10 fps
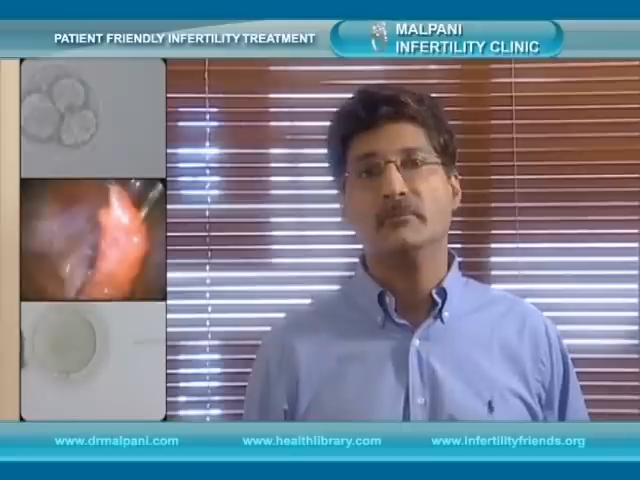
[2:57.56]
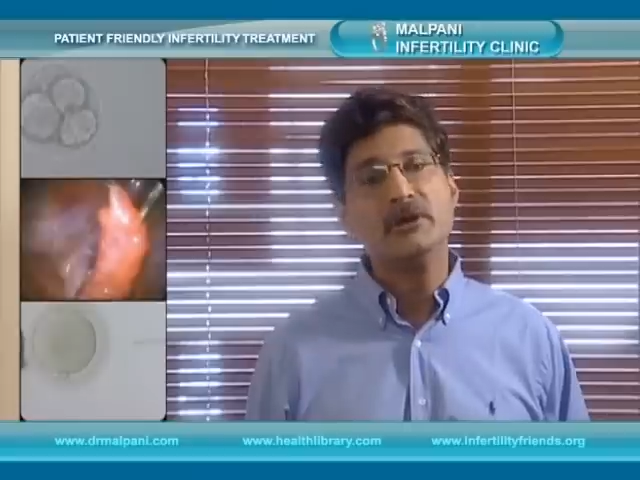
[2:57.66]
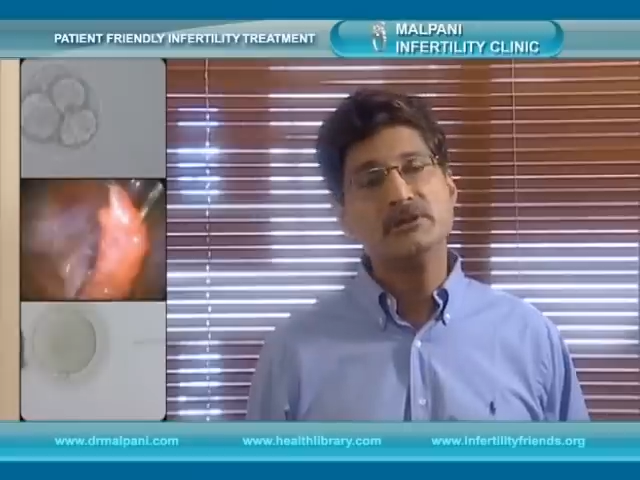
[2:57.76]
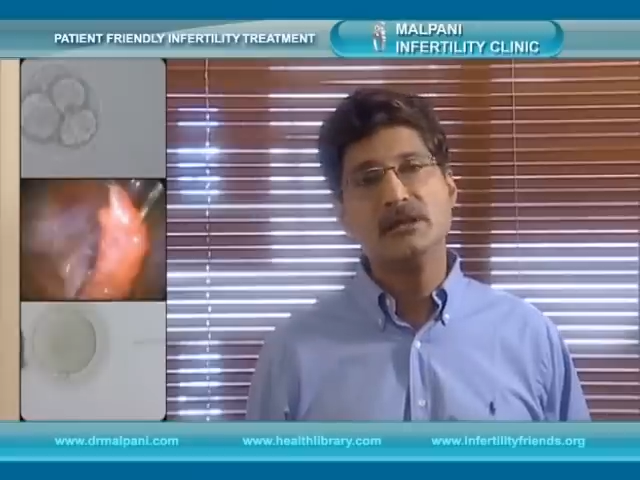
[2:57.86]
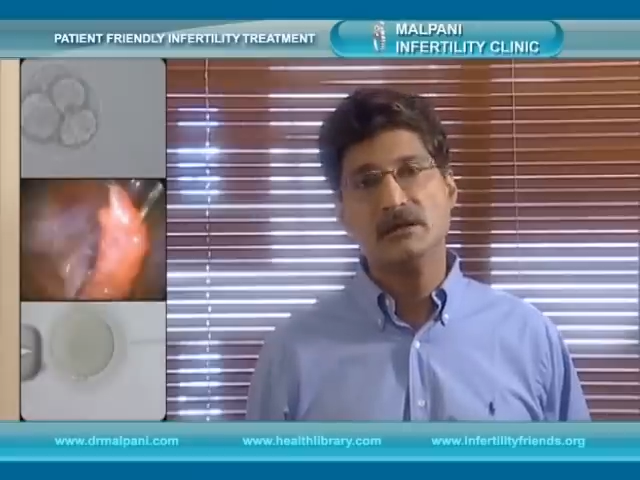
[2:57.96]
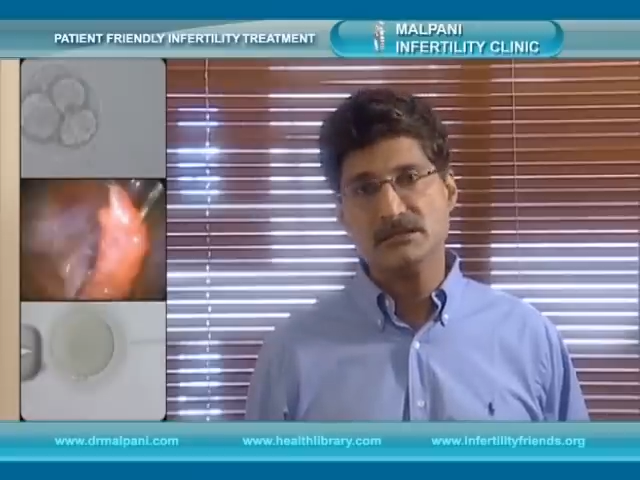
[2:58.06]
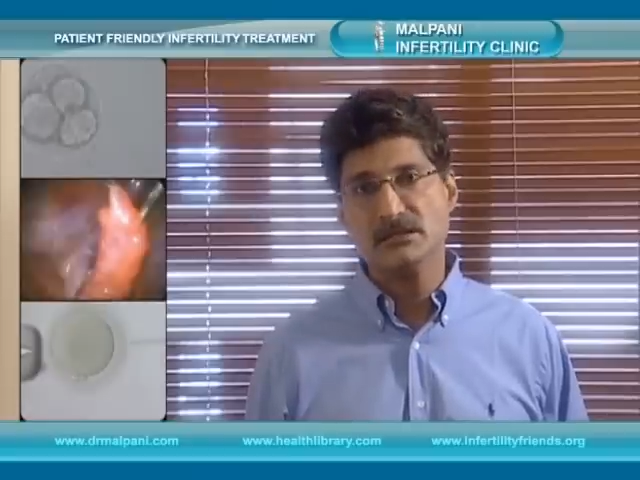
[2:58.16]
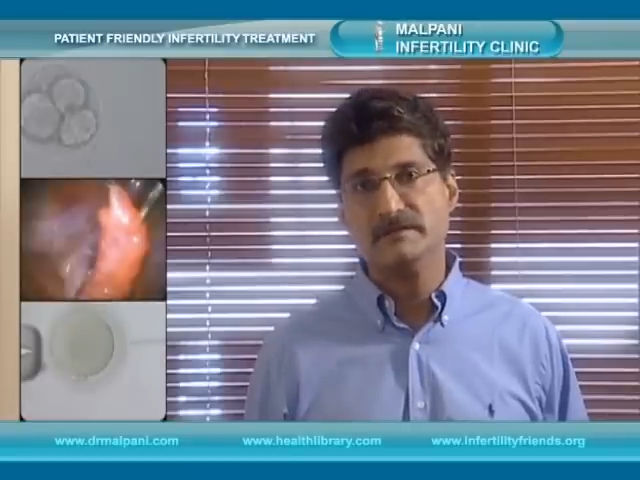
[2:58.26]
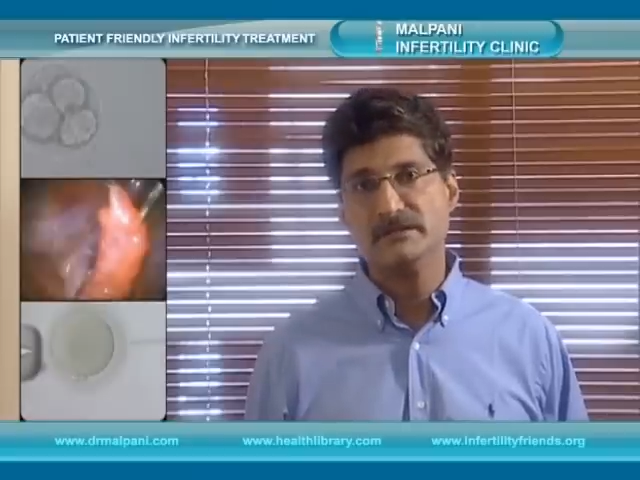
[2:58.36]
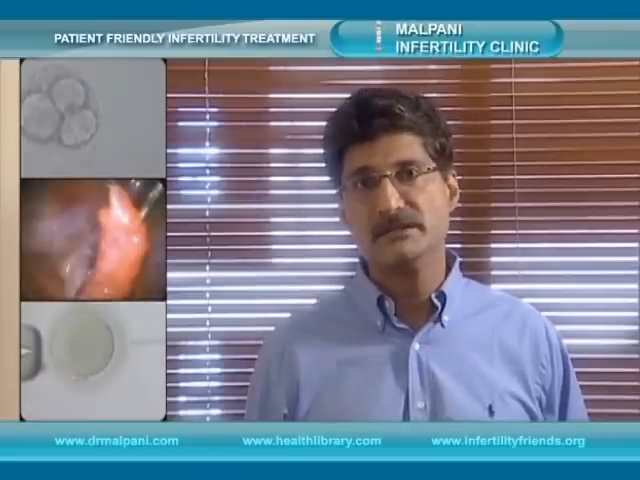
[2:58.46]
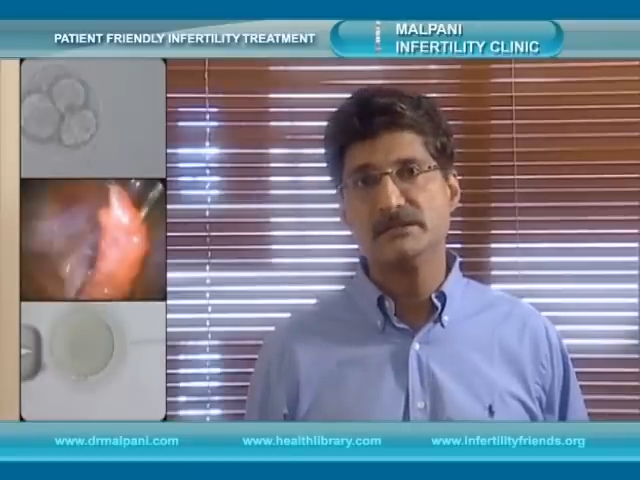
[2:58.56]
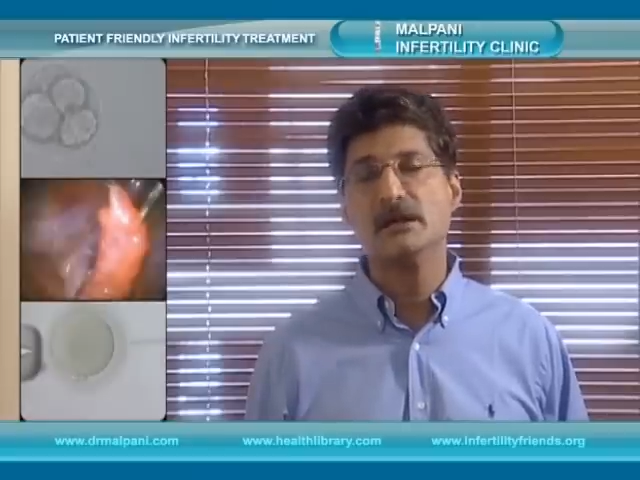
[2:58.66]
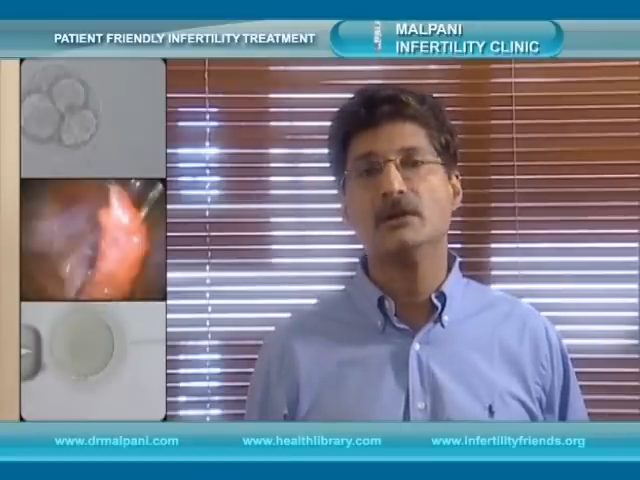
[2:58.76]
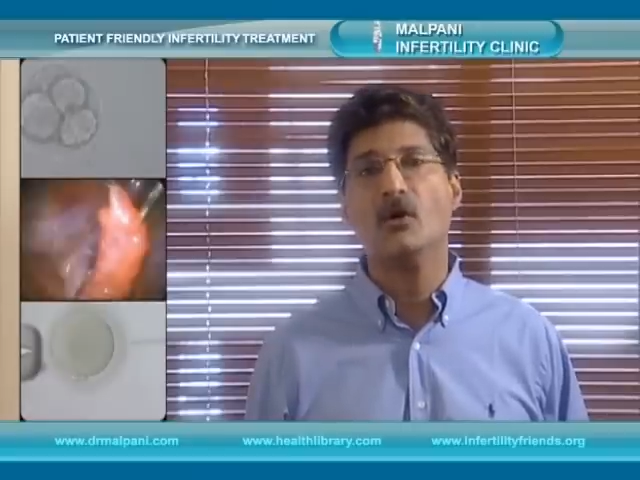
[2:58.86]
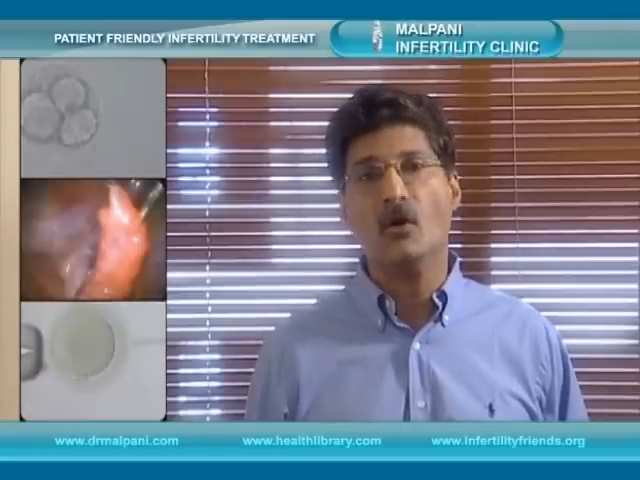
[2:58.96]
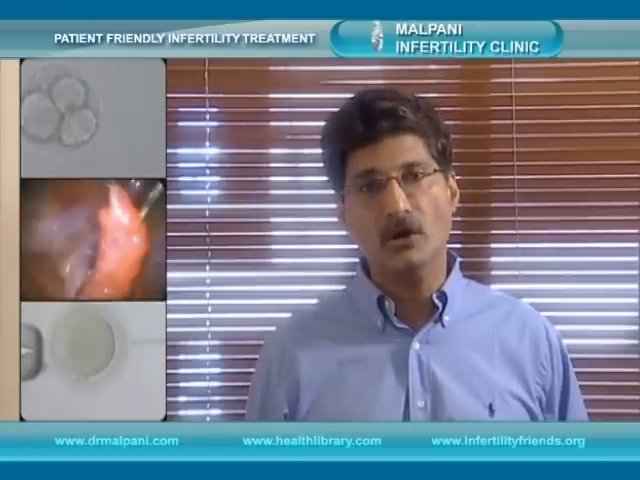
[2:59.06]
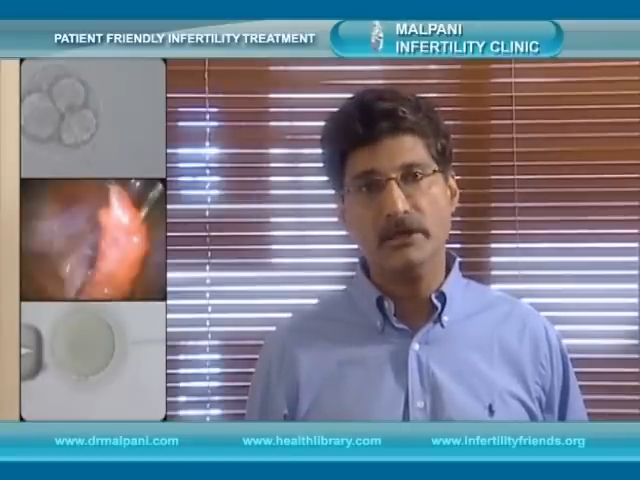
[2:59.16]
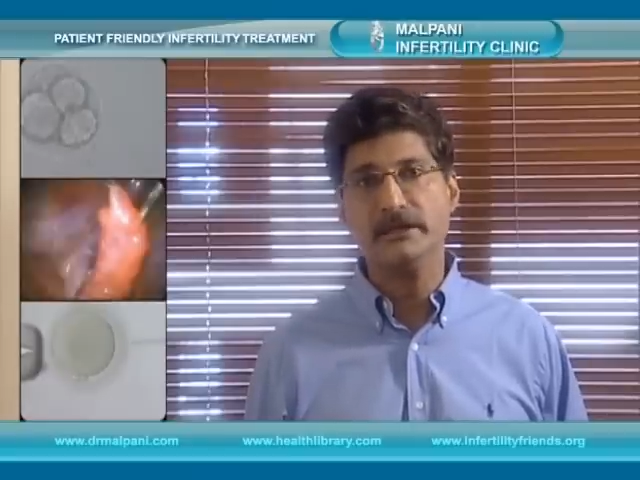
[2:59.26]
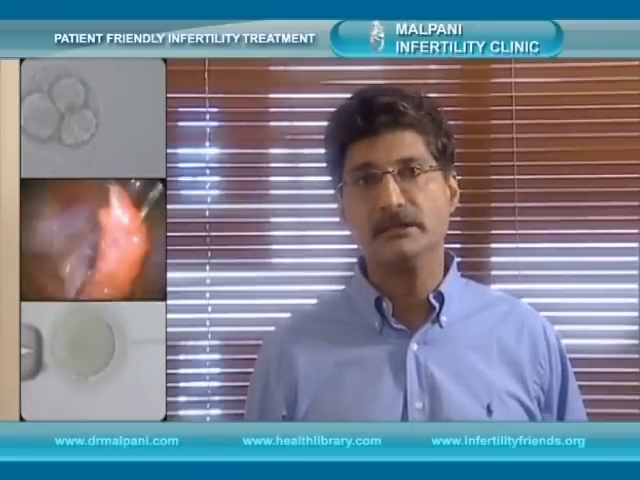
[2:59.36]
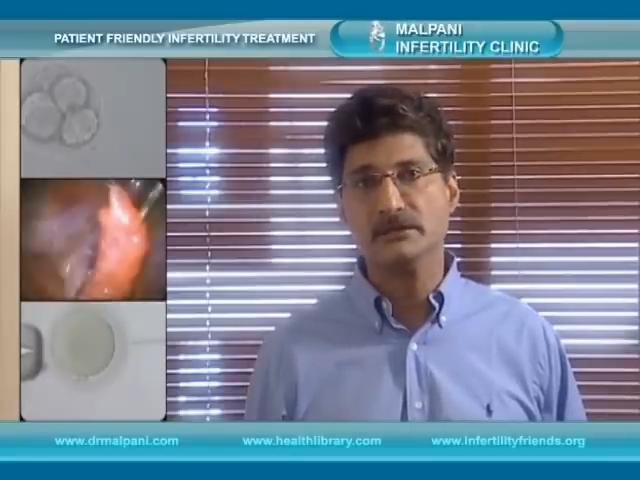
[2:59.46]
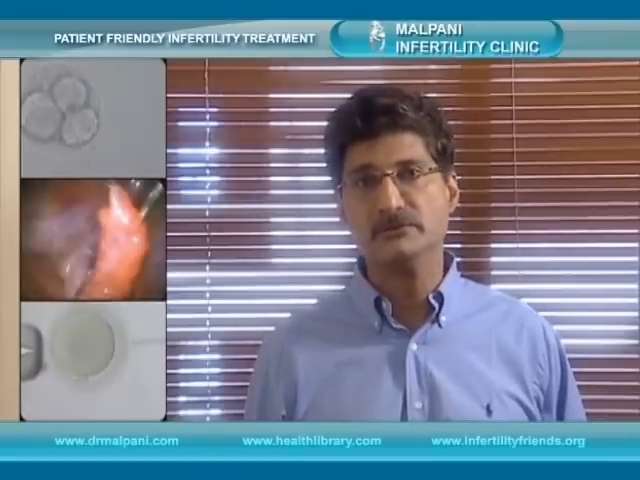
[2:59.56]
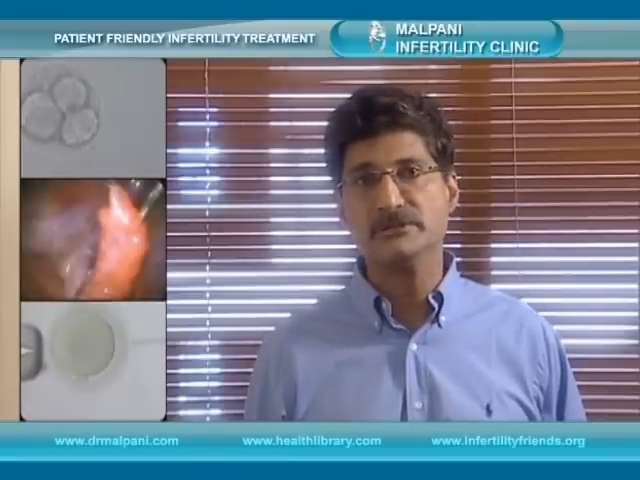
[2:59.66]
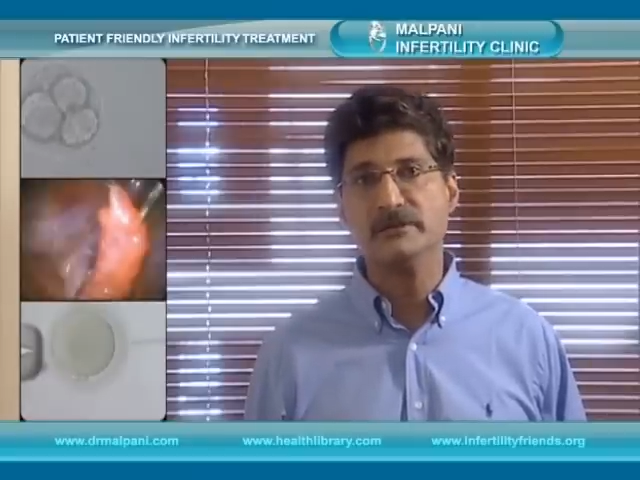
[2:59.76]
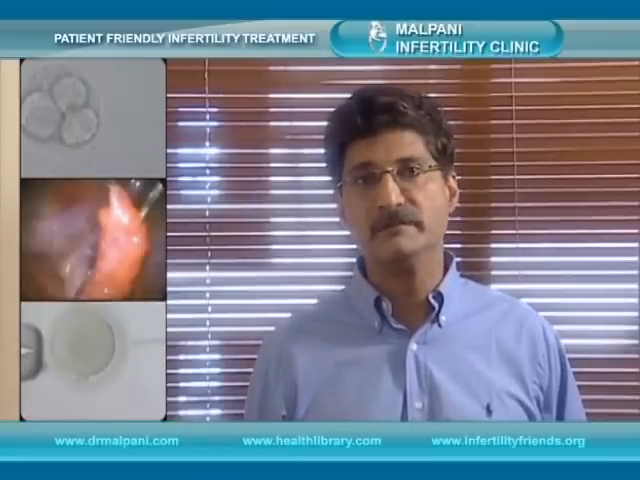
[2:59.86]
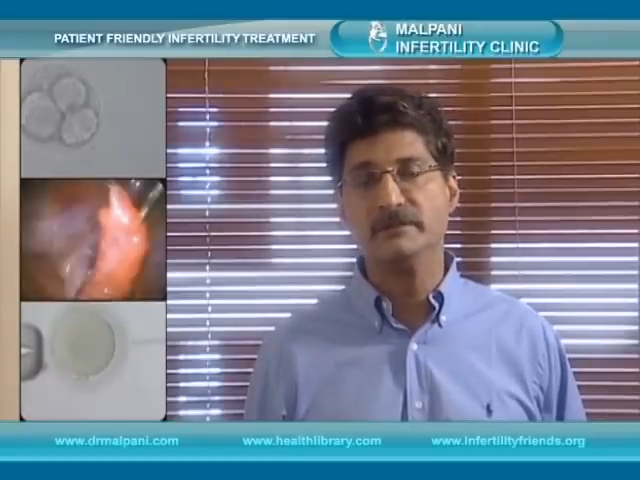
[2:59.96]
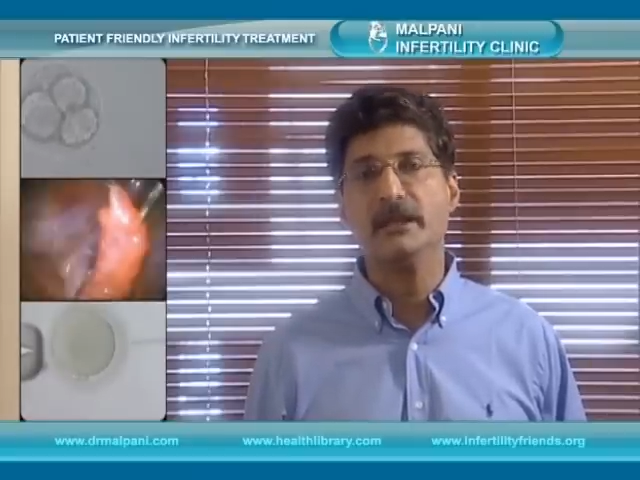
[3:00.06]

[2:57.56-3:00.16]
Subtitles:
Because our services are all inclusive,